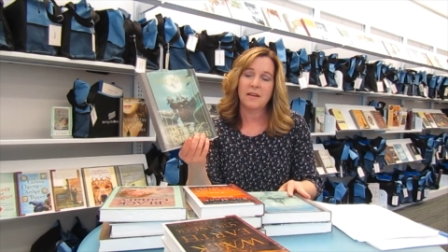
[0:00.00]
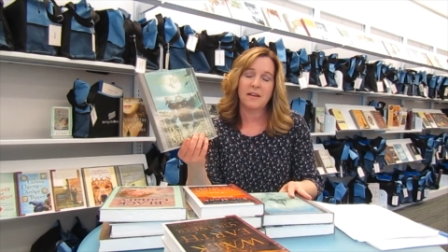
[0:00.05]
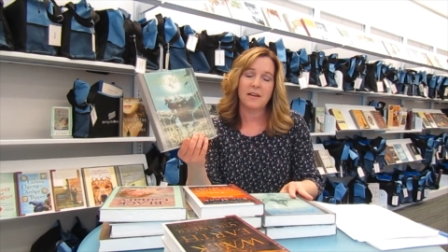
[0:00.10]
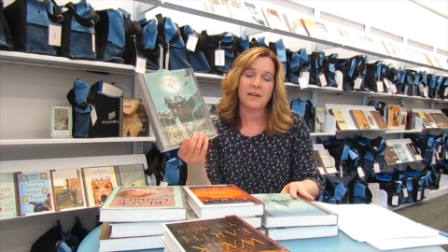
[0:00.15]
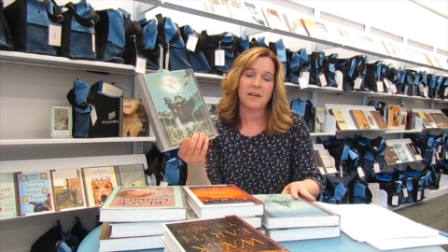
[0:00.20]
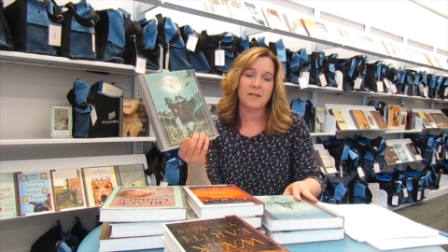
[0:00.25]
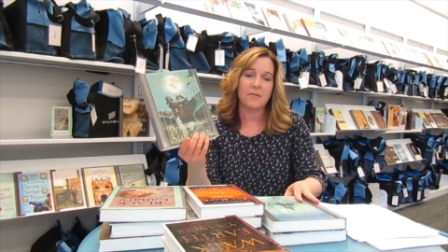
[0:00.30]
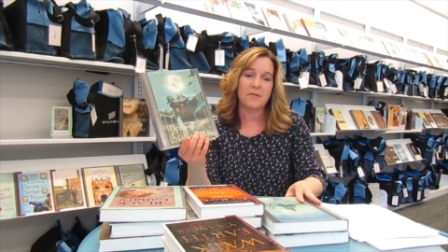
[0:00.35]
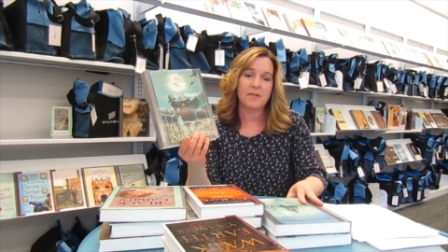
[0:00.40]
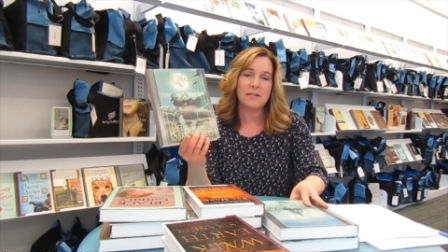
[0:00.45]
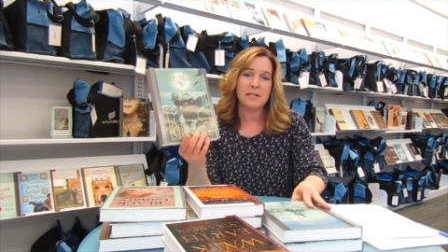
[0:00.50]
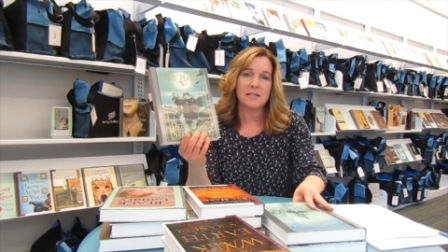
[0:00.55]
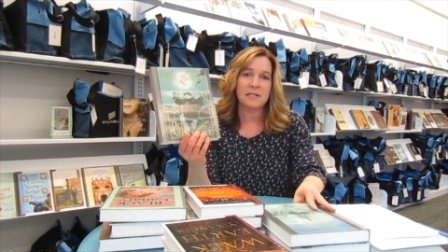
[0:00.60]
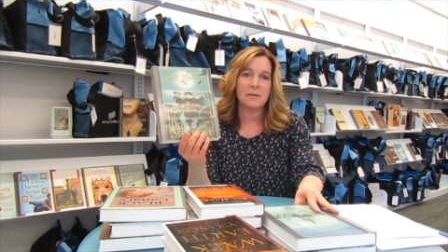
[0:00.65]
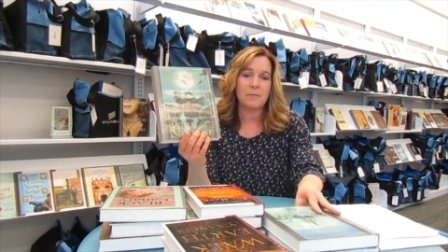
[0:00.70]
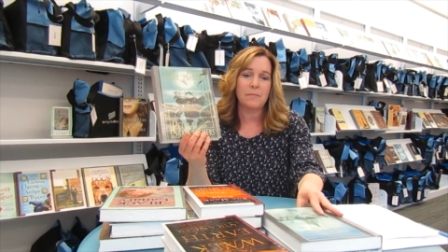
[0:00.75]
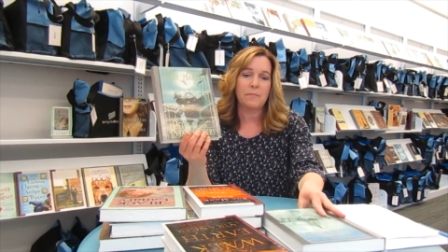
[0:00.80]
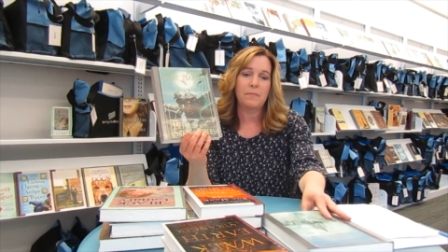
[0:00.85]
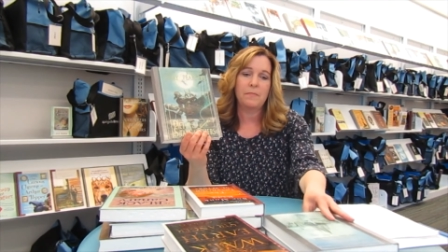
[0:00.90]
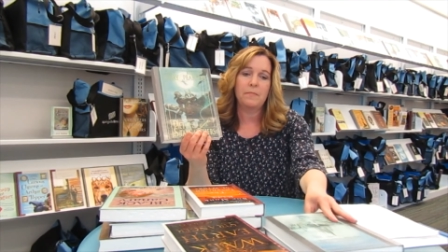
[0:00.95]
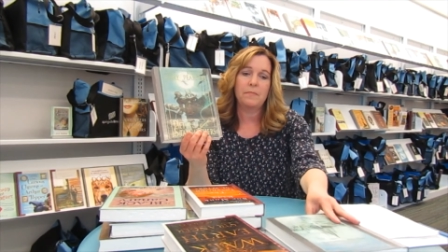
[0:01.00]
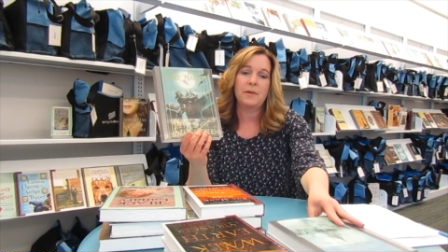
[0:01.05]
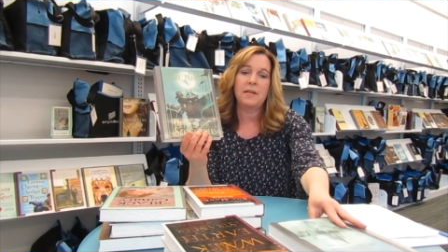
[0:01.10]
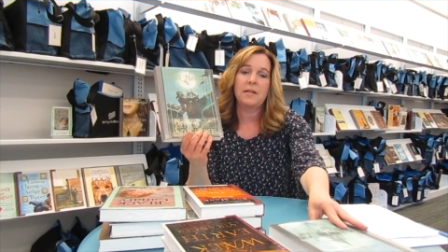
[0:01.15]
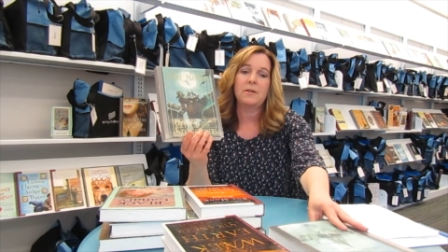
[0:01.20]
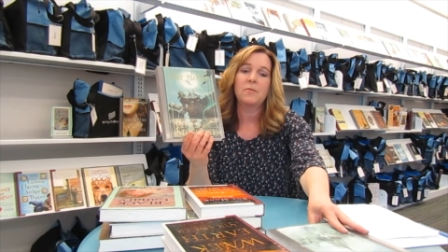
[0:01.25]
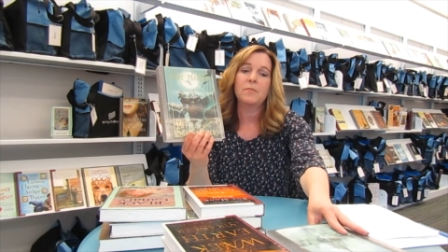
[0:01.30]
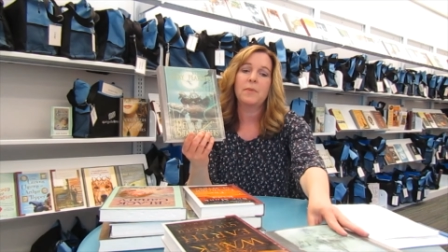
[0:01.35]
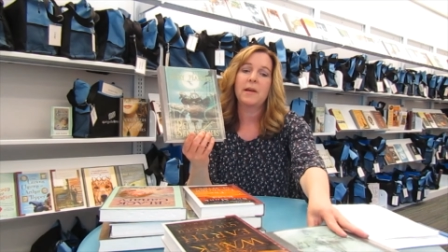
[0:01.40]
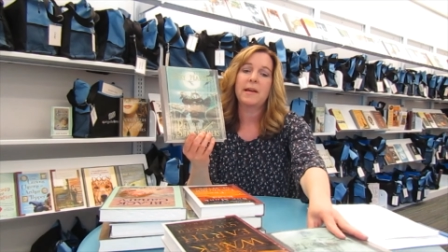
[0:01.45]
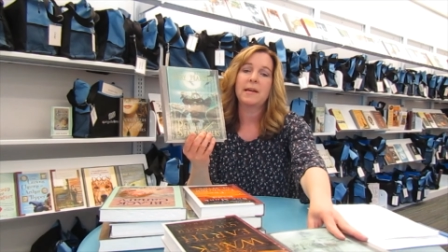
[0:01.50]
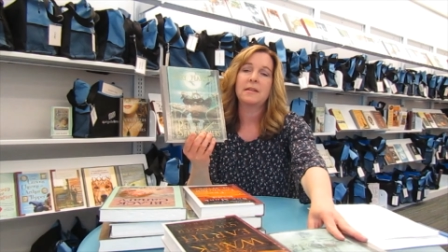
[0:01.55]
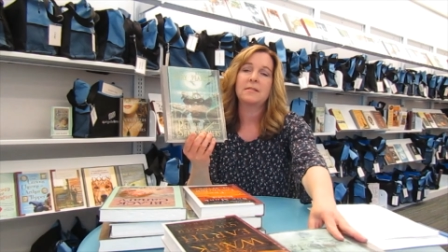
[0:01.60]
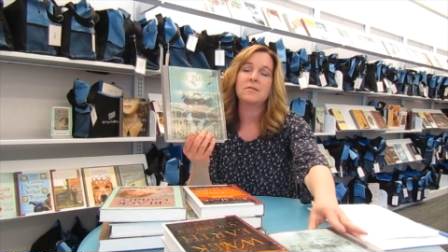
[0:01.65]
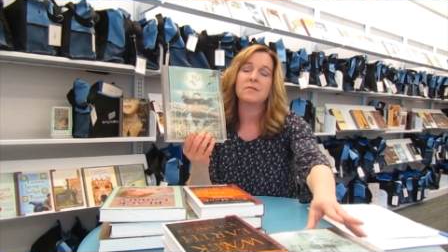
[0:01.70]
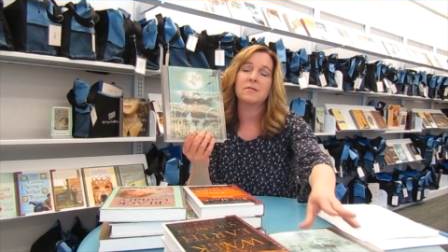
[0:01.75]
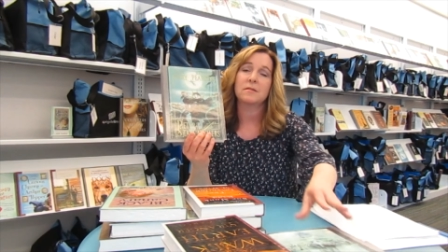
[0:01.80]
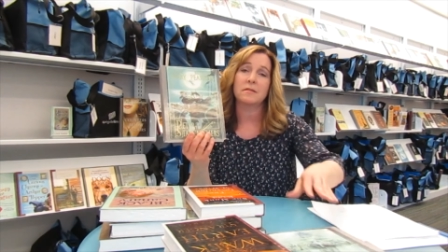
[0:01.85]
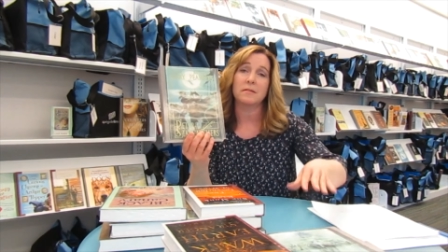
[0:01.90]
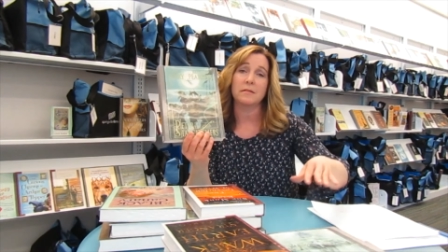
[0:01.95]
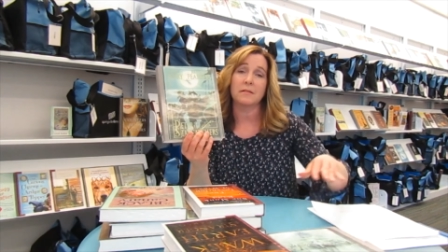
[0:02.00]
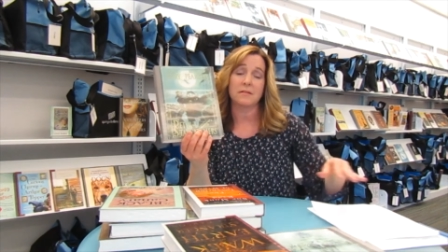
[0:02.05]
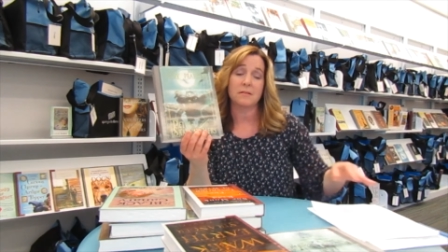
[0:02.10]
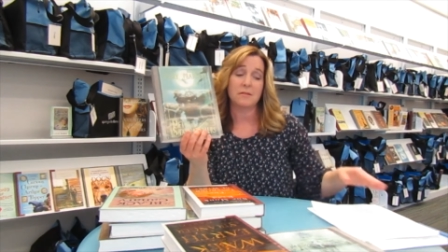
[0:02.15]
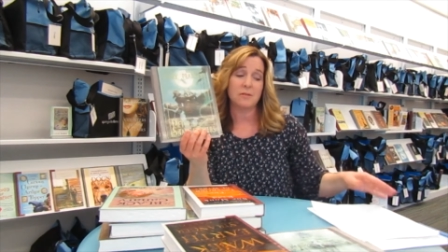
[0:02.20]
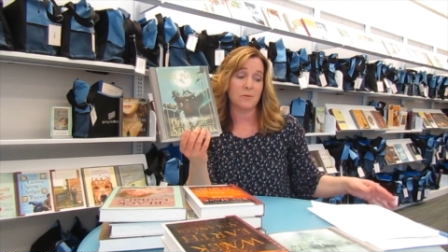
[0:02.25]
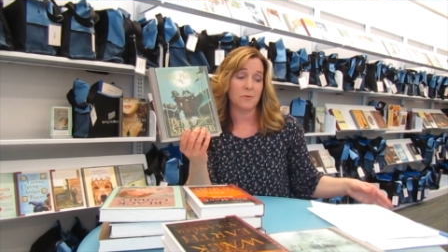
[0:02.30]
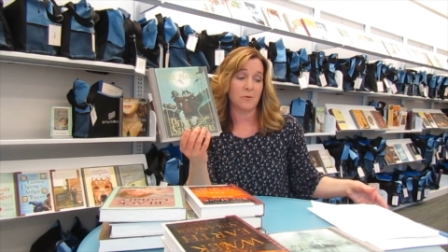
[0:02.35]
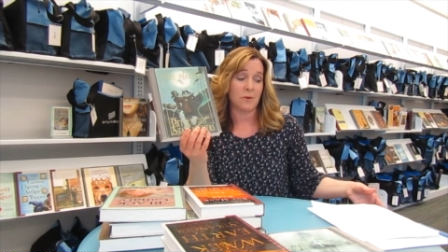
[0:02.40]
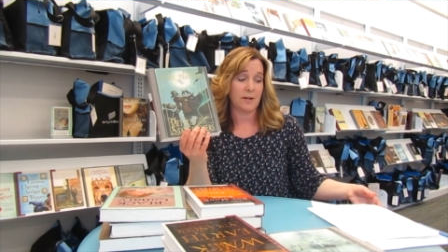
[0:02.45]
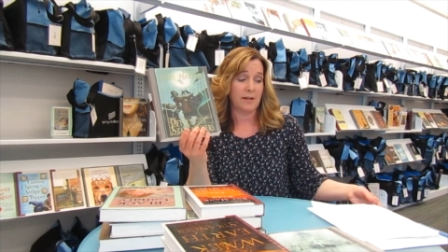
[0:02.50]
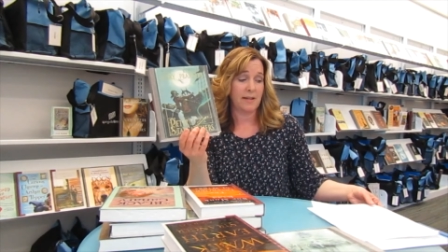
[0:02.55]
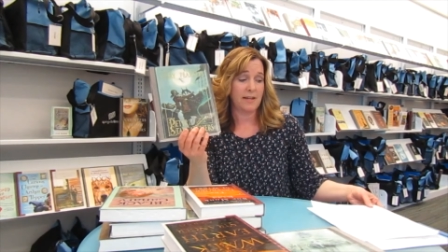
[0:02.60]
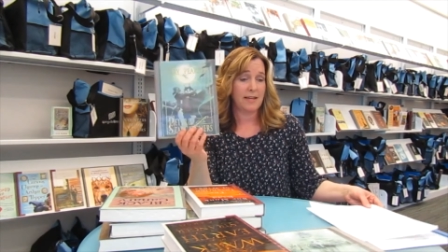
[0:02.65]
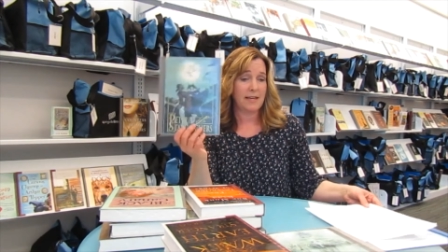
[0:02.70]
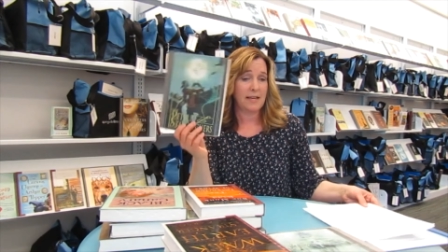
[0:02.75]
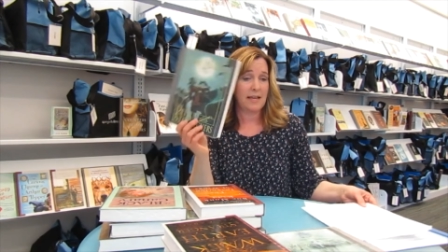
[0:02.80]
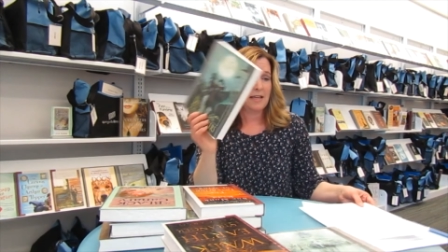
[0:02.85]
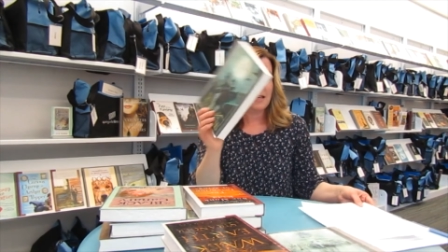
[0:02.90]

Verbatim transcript: Uh, this is a Peter Pan story